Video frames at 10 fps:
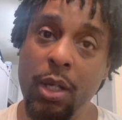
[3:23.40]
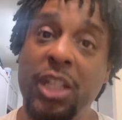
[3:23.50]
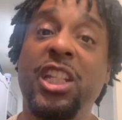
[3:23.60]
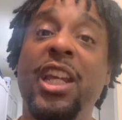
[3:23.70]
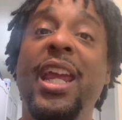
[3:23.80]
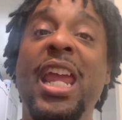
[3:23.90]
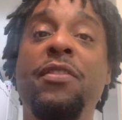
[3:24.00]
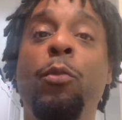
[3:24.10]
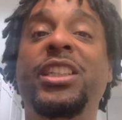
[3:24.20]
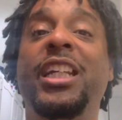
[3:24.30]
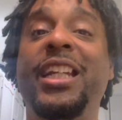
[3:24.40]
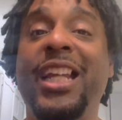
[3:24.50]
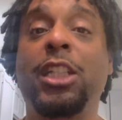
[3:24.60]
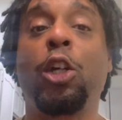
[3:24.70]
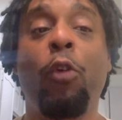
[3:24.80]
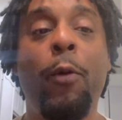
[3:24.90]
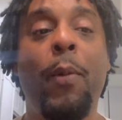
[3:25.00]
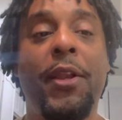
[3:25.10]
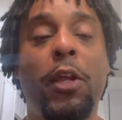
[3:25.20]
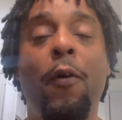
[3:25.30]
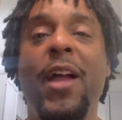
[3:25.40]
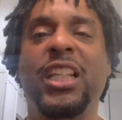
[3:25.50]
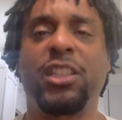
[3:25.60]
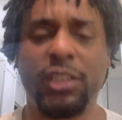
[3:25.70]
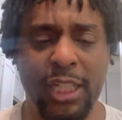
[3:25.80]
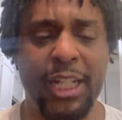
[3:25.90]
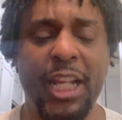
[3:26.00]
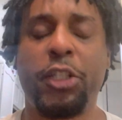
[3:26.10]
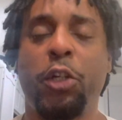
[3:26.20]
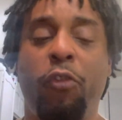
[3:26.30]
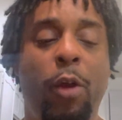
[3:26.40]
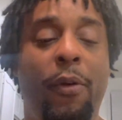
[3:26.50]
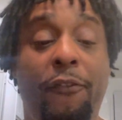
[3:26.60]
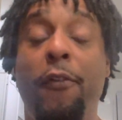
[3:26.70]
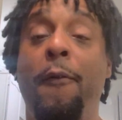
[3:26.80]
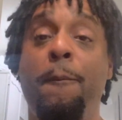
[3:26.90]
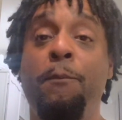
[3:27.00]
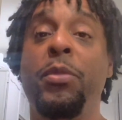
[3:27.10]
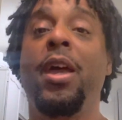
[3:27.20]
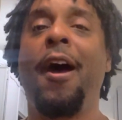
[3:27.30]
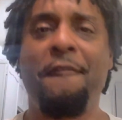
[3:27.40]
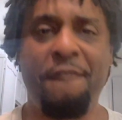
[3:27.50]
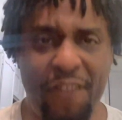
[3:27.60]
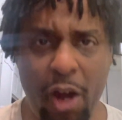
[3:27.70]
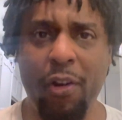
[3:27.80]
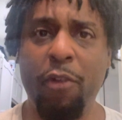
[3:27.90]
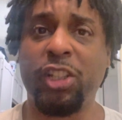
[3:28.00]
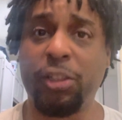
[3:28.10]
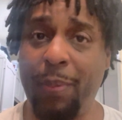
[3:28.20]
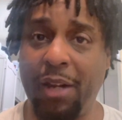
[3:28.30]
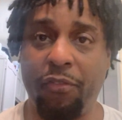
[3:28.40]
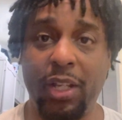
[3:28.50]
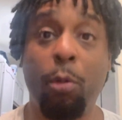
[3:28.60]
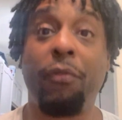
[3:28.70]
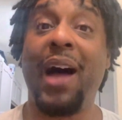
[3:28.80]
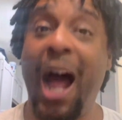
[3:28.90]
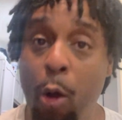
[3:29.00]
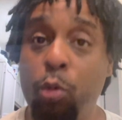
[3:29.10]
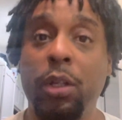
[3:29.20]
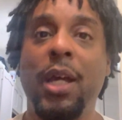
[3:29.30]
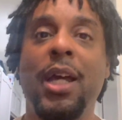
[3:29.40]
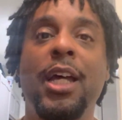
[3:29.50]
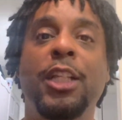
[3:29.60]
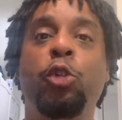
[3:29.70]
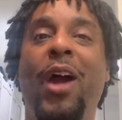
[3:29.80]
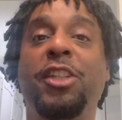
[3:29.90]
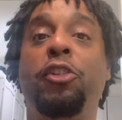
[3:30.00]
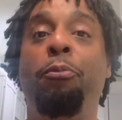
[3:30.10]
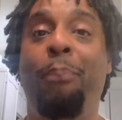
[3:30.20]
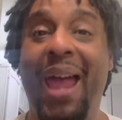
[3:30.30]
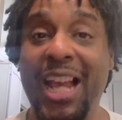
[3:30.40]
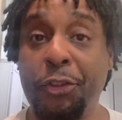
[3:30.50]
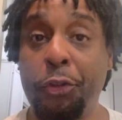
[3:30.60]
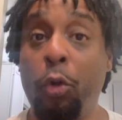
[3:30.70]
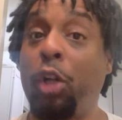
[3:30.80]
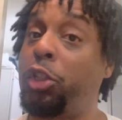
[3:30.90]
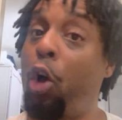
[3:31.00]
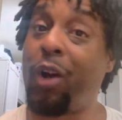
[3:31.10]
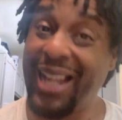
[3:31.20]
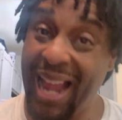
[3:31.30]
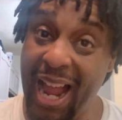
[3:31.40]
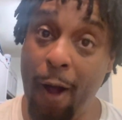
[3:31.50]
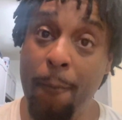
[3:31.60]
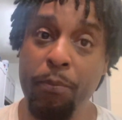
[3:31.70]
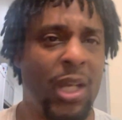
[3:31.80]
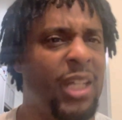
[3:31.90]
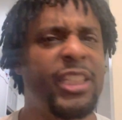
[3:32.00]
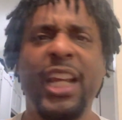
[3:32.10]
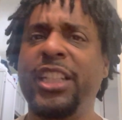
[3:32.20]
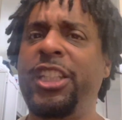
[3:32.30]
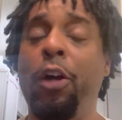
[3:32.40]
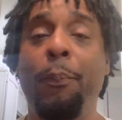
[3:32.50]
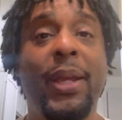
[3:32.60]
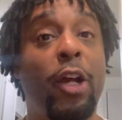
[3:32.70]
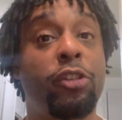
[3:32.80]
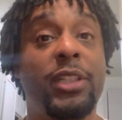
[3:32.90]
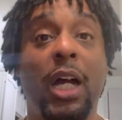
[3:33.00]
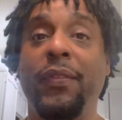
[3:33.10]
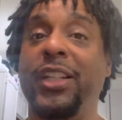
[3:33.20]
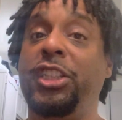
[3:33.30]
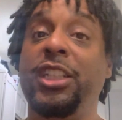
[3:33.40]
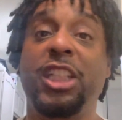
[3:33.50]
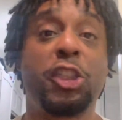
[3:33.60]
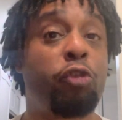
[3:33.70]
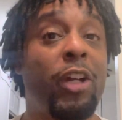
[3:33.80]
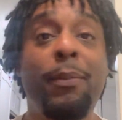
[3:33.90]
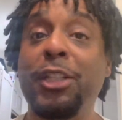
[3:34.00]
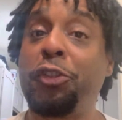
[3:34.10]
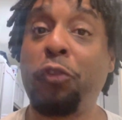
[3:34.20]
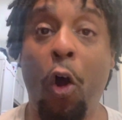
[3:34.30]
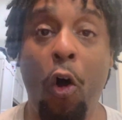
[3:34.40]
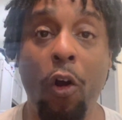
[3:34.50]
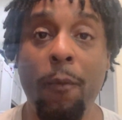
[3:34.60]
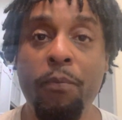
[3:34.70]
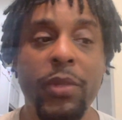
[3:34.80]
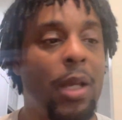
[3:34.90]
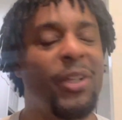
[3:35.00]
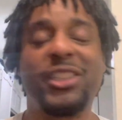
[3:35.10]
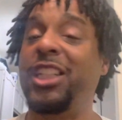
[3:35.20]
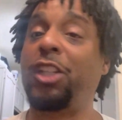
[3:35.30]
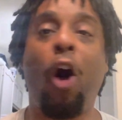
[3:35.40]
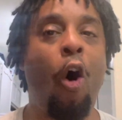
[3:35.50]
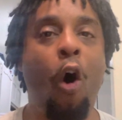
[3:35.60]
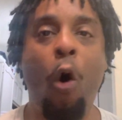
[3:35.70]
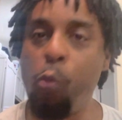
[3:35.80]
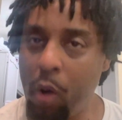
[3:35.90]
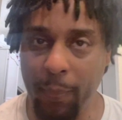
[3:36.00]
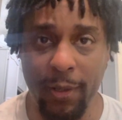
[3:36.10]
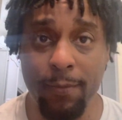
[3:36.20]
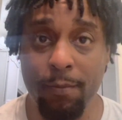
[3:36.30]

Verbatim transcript: She, even when she disagree with you, it's, she disagree with you very respectfully without trying to bash you or talk loud. She can still be herself and she's extremely strong, but she's all woman.